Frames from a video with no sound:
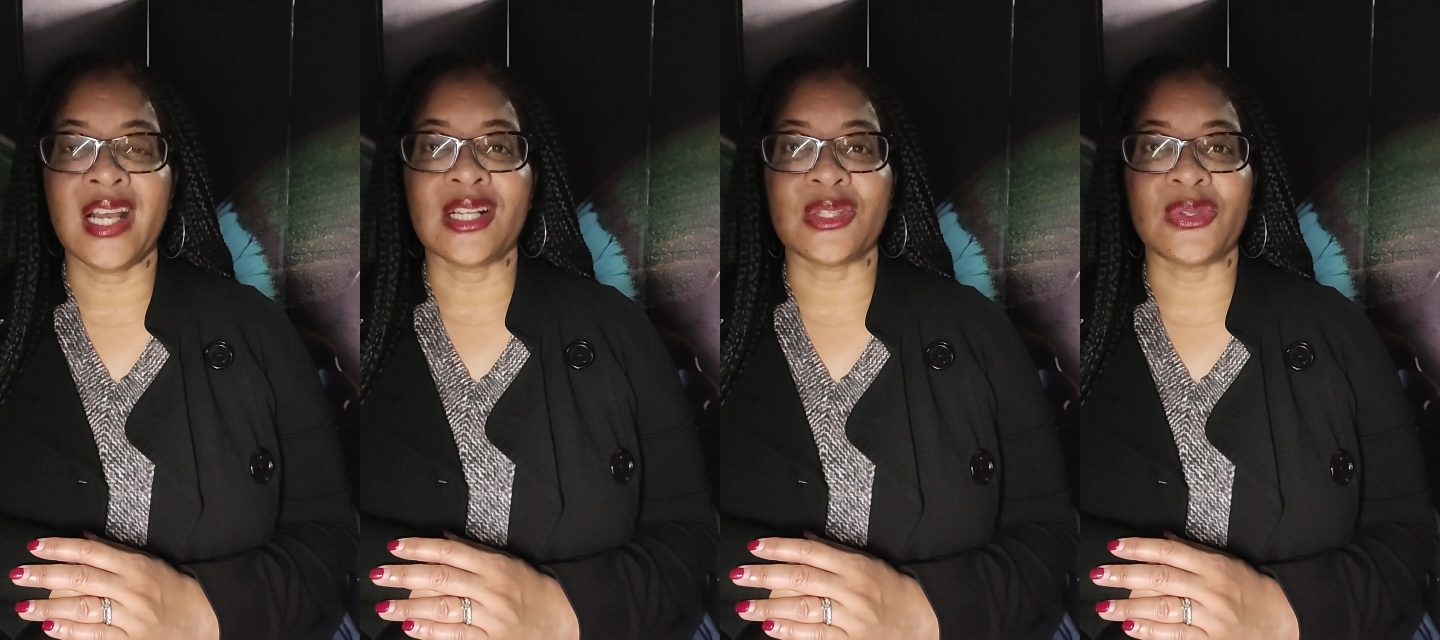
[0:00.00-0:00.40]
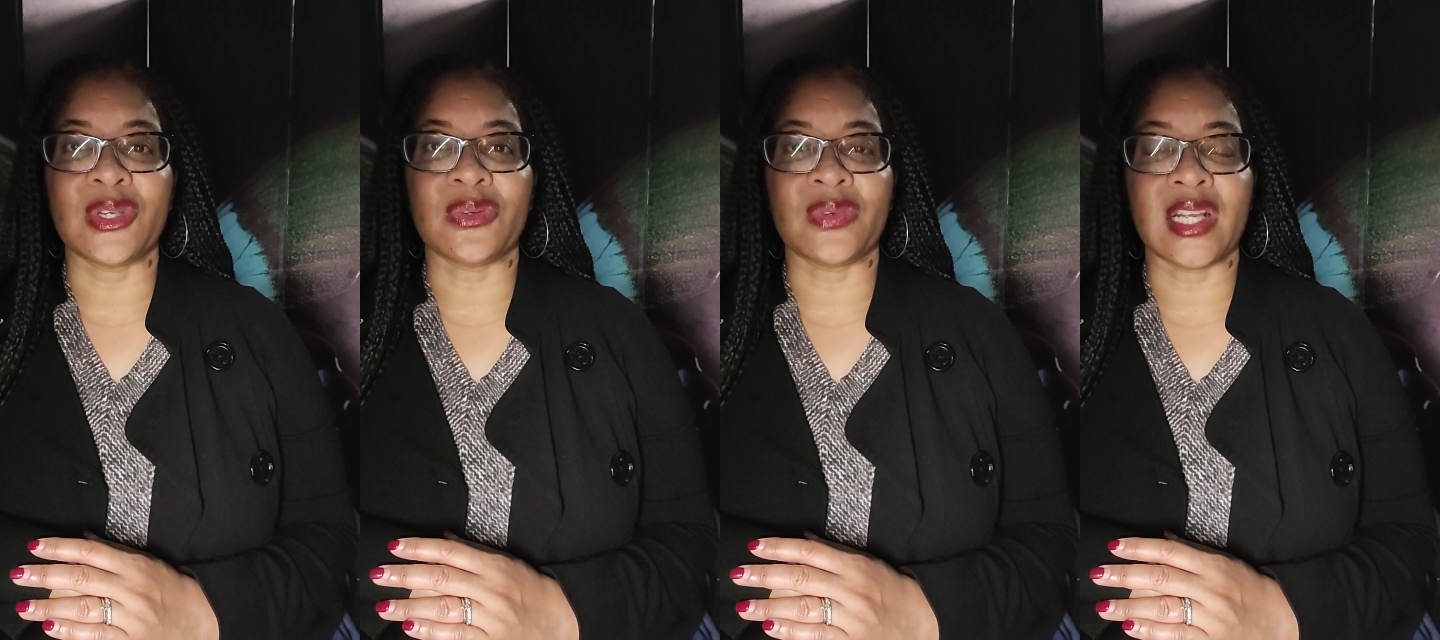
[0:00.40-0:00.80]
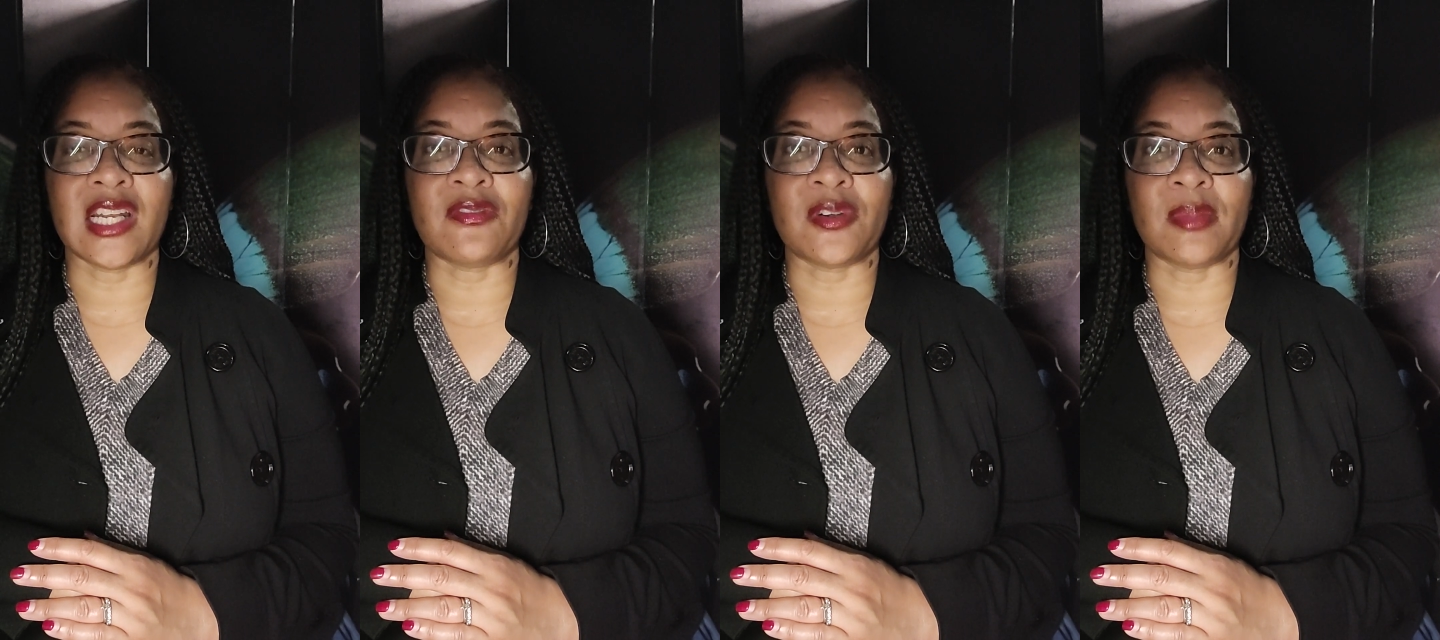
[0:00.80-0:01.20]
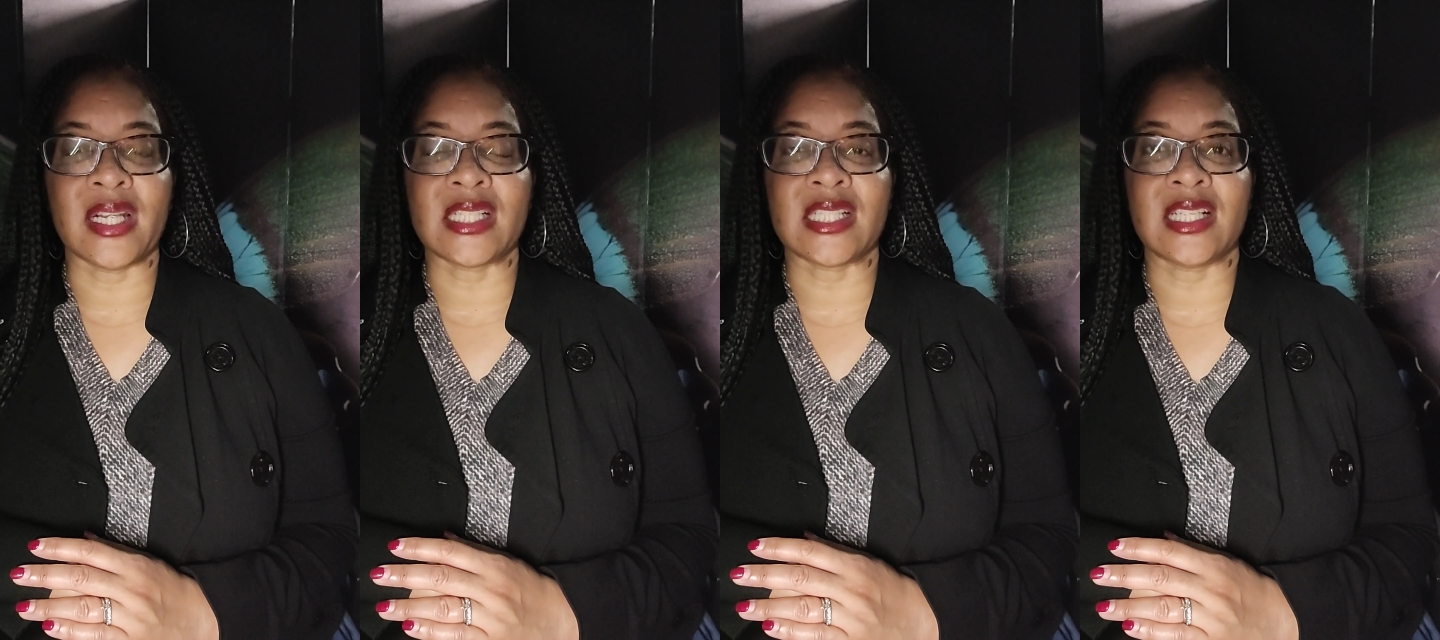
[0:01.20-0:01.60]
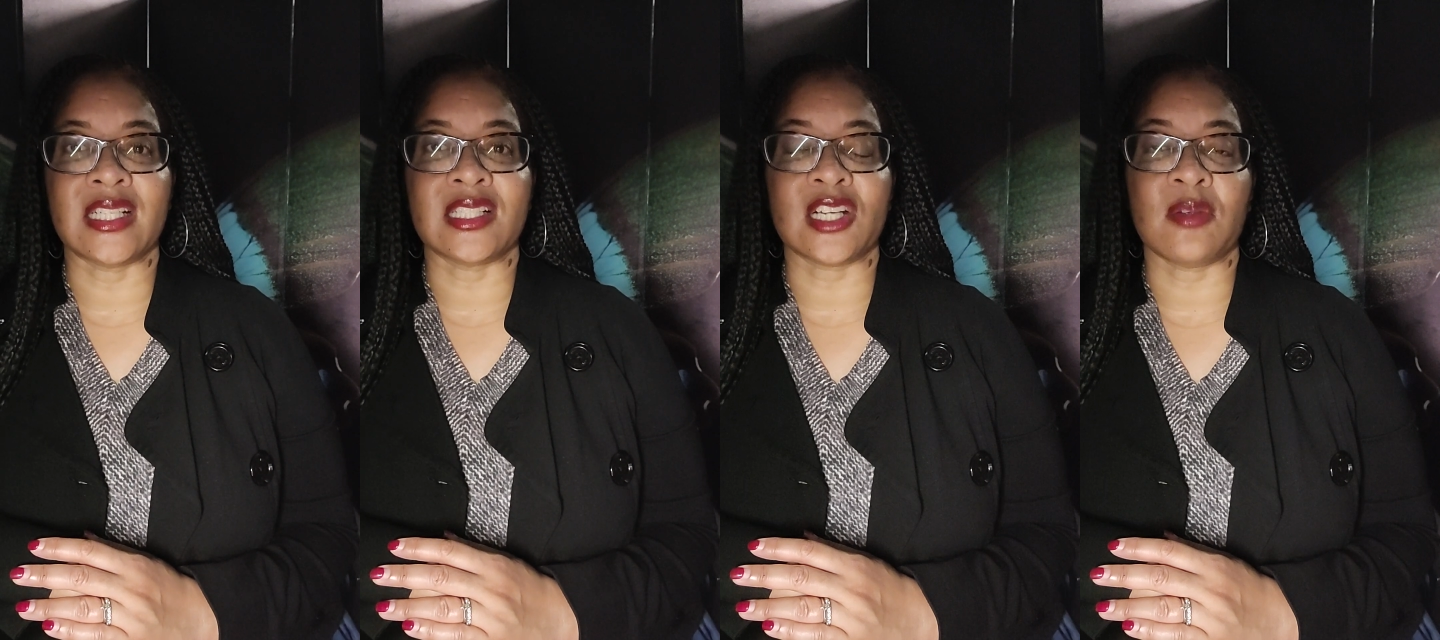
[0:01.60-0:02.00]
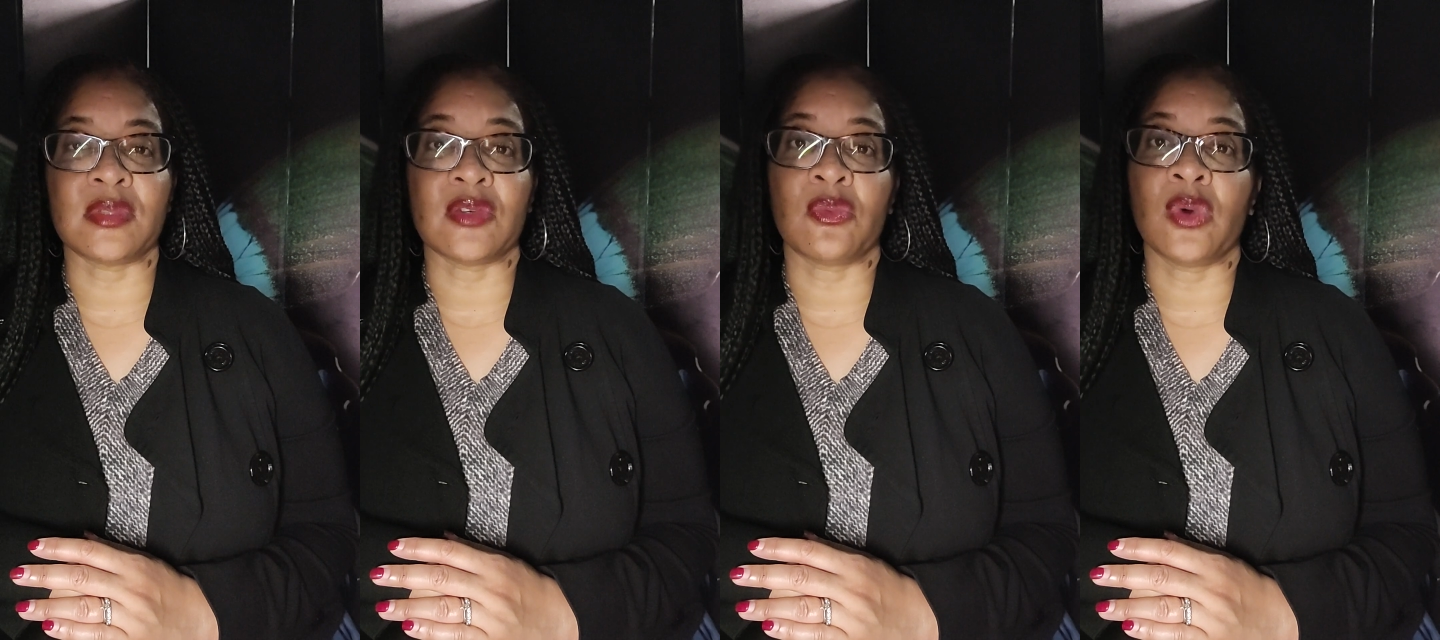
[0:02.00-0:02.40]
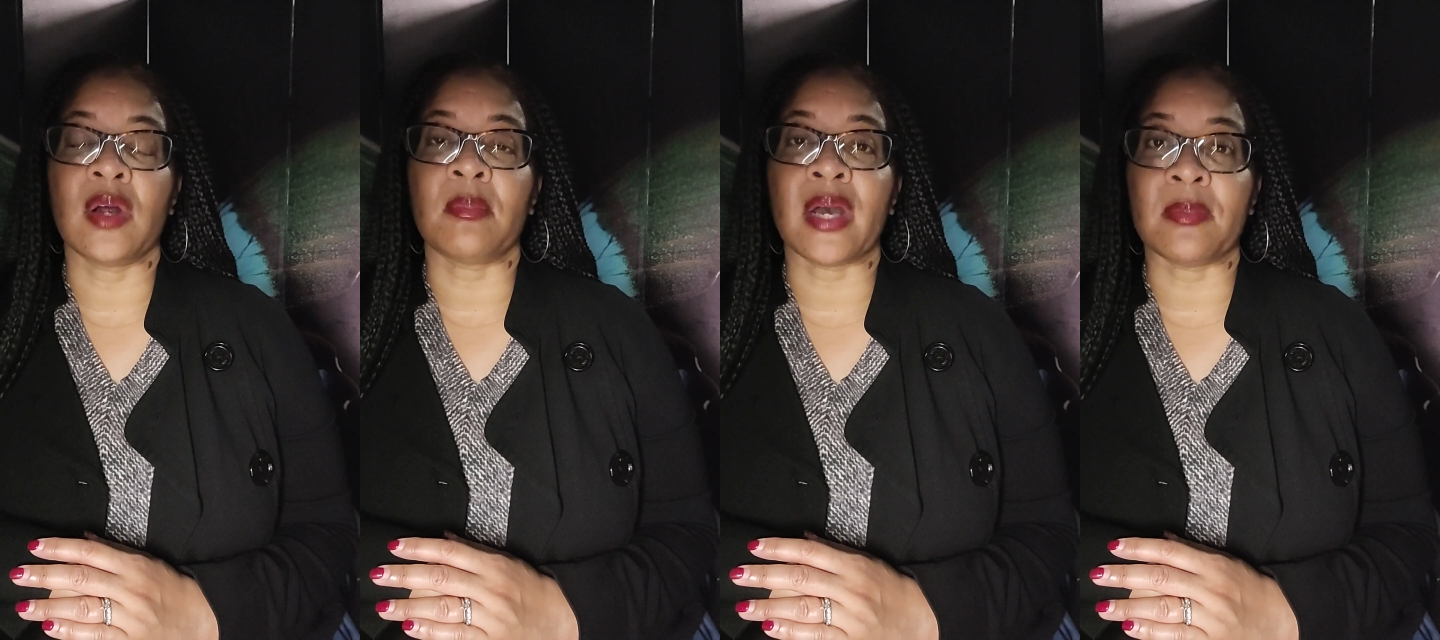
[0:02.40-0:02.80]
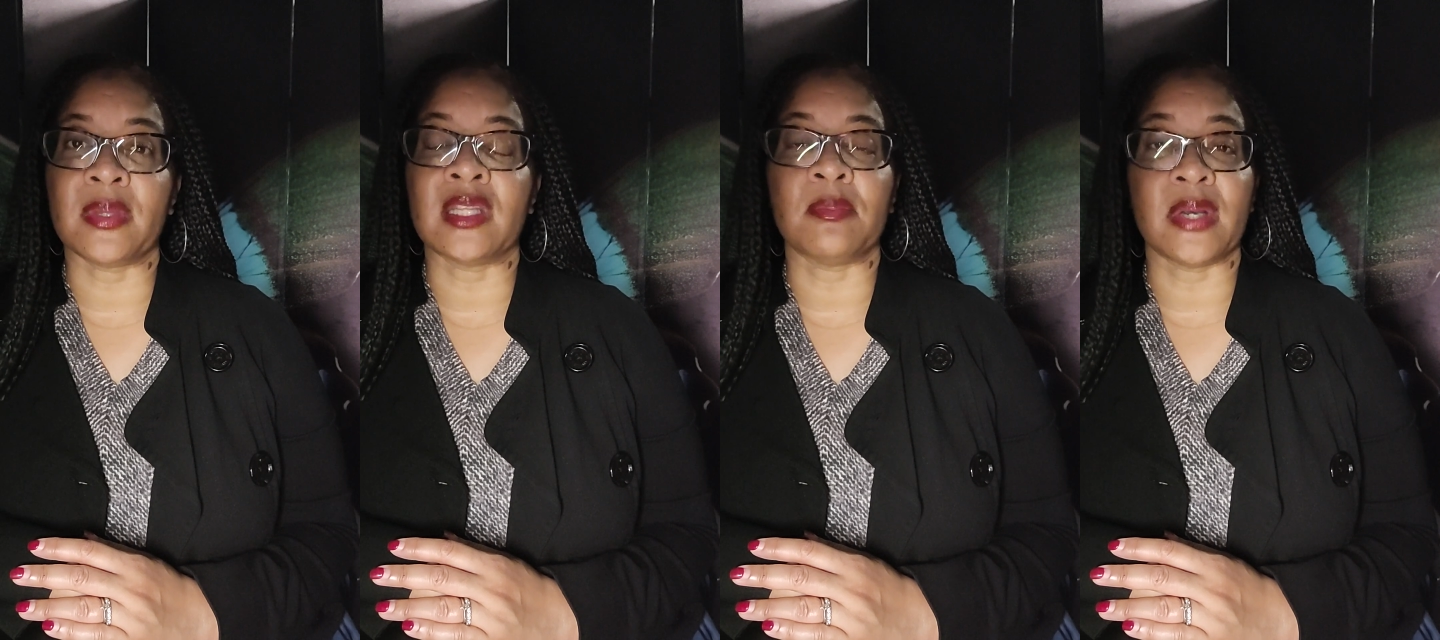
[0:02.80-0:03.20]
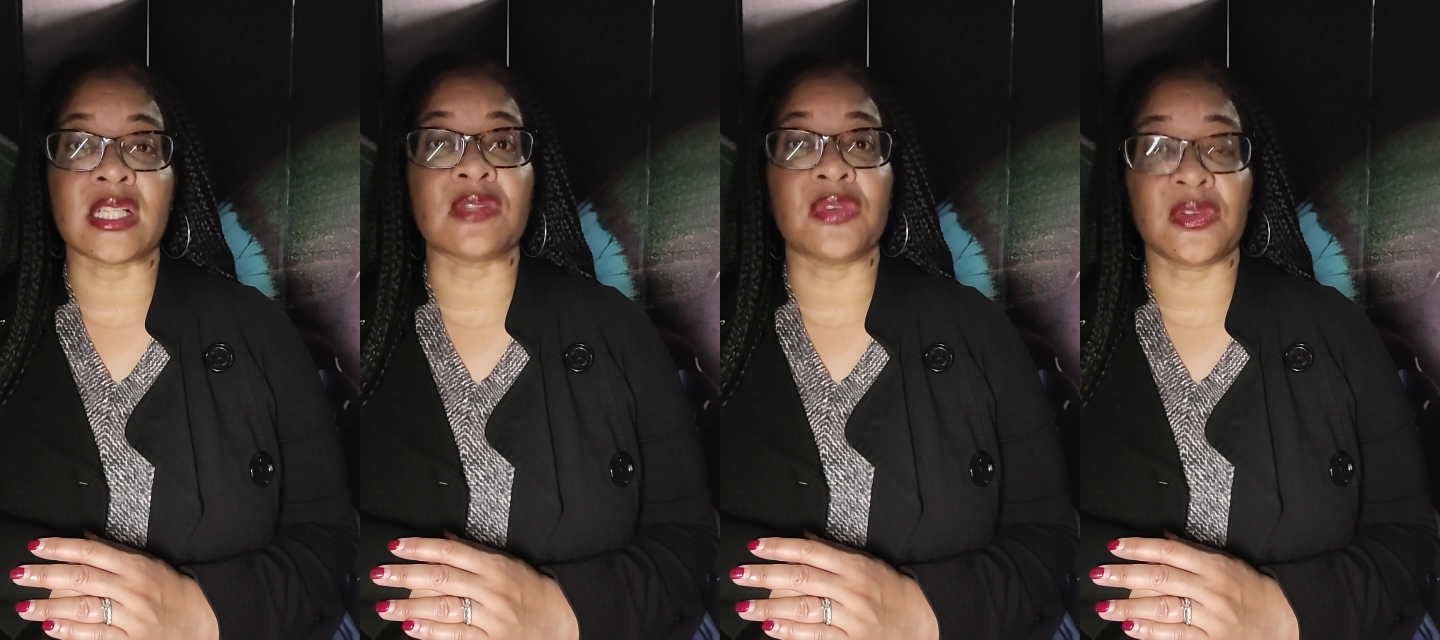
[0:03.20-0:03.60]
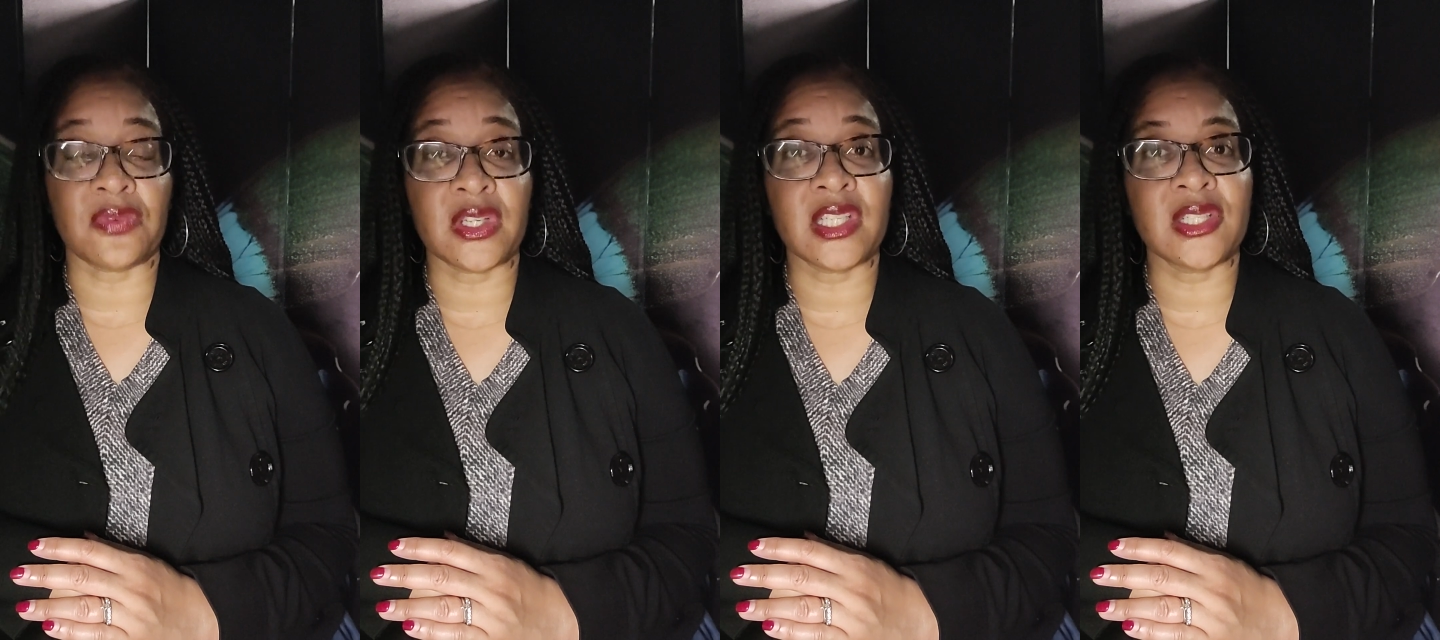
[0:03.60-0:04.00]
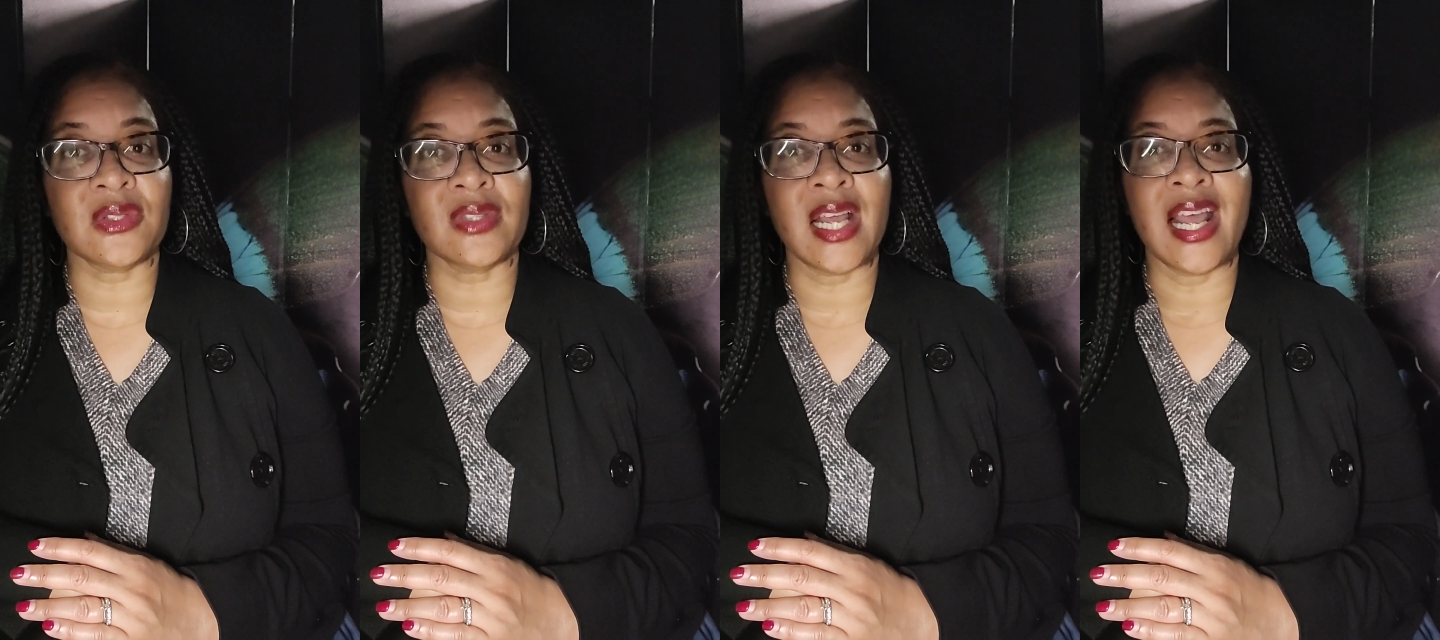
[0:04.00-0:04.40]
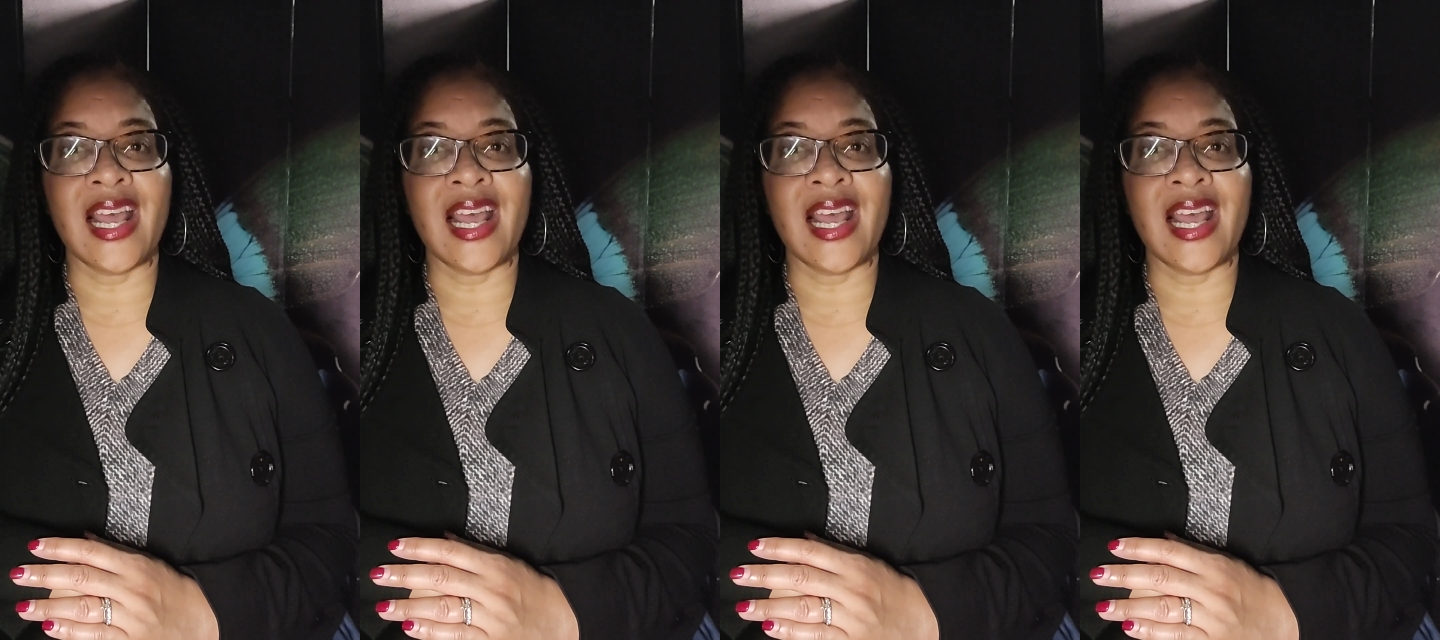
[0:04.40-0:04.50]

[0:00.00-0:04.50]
so you can read information in terms of what might be the best fit for you.